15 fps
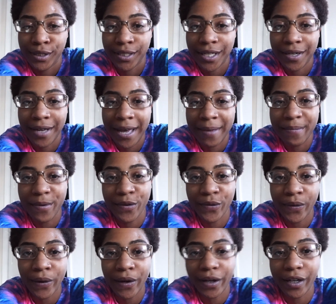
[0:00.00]
so happy
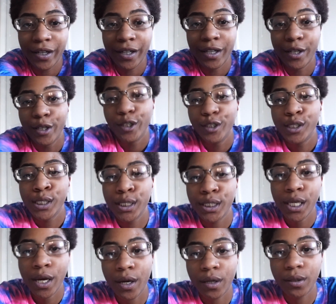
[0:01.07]
for her.
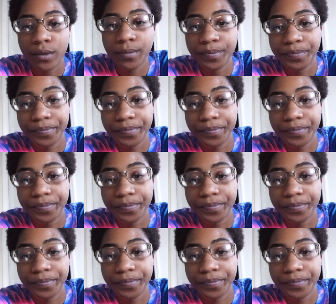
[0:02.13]
So